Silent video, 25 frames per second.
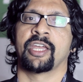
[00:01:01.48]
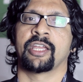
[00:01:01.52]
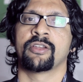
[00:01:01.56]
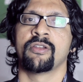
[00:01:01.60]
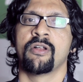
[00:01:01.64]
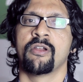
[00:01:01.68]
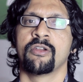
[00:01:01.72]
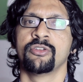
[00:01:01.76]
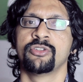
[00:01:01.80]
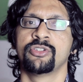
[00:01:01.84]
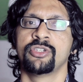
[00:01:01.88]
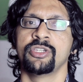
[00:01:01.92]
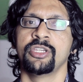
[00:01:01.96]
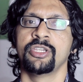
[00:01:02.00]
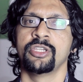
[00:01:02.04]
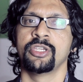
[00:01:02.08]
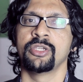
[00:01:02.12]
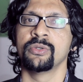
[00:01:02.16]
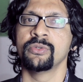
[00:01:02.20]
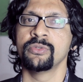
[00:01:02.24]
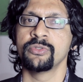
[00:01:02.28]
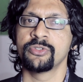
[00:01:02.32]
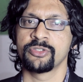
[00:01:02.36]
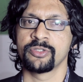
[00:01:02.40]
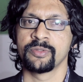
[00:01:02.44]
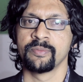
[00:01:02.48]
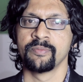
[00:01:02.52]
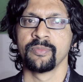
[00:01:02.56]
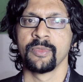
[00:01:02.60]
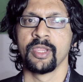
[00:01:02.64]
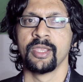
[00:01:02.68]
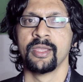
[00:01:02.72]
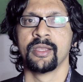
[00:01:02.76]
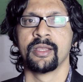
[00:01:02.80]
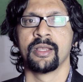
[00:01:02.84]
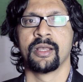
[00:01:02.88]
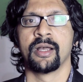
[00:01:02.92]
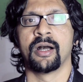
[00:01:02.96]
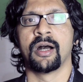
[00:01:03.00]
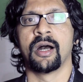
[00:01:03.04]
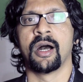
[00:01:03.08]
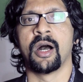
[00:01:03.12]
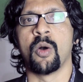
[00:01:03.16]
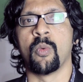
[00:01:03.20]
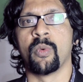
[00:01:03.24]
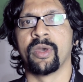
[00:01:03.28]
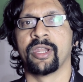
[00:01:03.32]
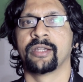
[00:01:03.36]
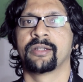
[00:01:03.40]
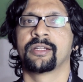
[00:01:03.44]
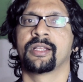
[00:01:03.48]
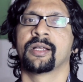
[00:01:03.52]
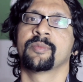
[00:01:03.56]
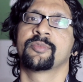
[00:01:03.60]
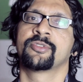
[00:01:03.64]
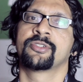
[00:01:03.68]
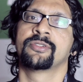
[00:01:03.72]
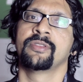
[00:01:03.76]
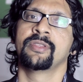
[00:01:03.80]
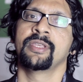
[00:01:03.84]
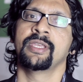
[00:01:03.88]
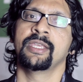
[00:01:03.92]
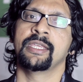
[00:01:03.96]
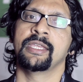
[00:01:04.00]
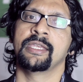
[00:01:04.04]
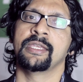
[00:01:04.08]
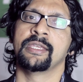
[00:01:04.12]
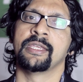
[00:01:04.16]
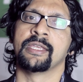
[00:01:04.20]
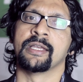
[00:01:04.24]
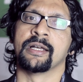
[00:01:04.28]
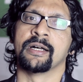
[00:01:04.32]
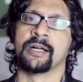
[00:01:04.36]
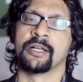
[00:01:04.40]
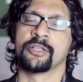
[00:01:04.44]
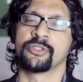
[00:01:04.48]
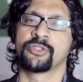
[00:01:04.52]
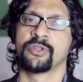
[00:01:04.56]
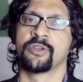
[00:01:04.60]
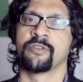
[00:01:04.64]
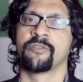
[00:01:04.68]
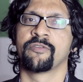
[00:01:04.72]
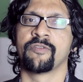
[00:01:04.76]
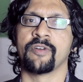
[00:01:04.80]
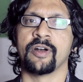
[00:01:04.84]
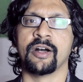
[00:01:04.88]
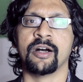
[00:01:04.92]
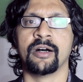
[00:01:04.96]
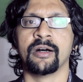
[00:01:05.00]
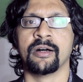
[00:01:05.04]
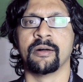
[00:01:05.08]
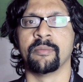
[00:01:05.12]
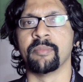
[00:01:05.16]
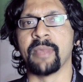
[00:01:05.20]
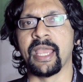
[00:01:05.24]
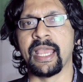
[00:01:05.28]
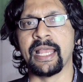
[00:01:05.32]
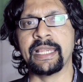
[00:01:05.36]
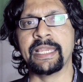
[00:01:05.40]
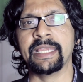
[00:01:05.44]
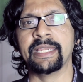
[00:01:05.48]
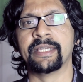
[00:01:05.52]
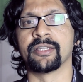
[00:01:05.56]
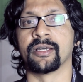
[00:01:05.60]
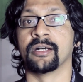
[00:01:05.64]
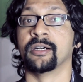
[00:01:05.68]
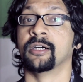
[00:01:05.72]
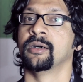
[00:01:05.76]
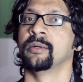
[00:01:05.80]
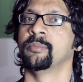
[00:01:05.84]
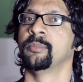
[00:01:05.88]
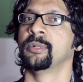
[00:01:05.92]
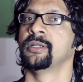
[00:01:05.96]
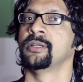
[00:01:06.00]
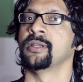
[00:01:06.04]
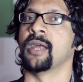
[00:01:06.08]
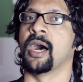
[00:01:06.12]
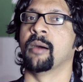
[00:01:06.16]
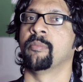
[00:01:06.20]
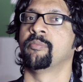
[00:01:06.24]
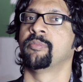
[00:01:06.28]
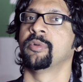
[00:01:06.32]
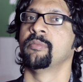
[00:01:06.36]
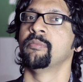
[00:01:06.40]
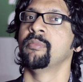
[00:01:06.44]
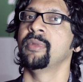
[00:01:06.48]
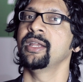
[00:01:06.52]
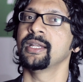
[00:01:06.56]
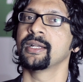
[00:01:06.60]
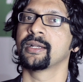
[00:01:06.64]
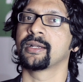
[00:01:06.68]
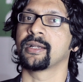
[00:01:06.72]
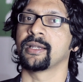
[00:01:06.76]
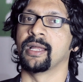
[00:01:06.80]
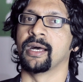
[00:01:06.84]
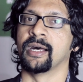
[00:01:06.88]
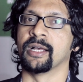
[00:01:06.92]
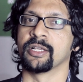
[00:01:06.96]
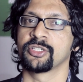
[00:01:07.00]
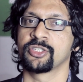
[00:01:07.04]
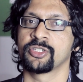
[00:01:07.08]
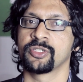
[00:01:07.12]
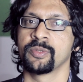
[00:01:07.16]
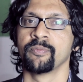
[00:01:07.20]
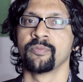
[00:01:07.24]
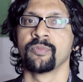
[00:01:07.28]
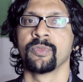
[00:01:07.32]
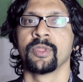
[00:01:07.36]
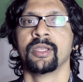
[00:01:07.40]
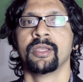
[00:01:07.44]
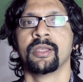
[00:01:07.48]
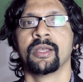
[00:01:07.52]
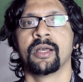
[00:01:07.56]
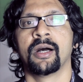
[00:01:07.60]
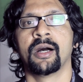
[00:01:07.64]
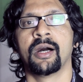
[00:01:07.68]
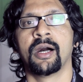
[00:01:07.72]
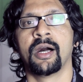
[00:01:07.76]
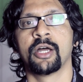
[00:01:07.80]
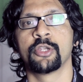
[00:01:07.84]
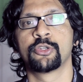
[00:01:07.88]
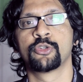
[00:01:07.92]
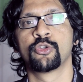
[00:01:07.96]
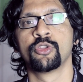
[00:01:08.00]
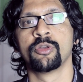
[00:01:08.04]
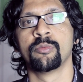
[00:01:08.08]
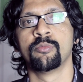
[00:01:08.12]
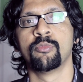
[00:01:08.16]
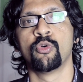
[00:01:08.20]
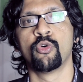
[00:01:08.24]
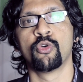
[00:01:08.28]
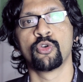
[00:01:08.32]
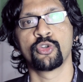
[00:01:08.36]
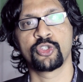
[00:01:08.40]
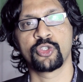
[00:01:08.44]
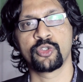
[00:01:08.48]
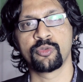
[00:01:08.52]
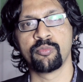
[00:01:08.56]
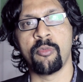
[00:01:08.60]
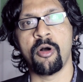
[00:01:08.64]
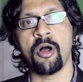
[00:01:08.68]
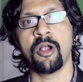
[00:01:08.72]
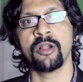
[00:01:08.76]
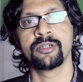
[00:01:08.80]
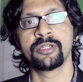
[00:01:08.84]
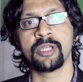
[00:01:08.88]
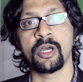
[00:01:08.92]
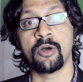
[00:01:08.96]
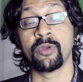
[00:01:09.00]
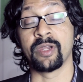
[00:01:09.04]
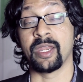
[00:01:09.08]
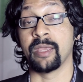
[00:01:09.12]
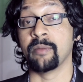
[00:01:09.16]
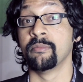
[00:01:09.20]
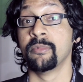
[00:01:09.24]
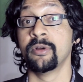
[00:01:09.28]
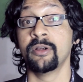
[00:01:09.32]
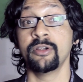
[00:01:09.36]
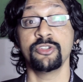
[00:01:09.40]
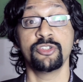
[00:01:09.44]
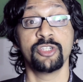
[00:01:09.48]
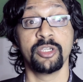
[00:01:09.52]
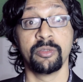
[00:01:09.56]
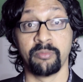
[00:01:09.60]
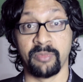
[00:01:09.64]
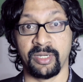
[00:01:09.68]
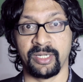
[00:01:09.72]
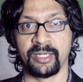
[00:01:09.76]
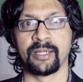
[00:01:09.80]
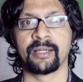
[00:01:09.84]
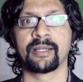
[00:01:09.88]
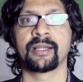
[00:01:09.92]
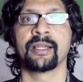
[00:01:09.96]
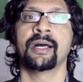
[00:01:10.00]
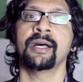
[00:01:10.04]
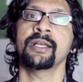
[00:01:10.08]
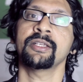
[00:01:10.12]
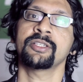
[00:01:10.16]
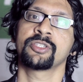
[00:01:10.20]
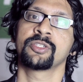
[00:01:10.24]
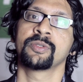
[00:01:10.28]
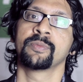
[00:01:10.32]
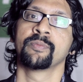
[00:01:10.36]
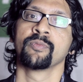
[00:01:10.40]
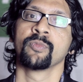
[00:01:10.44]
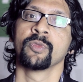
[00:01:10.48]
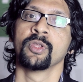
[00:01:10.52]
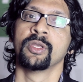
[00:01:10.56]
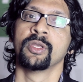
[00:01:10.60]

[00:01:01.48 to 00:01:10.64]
technology use when it comes to the elite urban upper middle class to the more small town emerging middle class.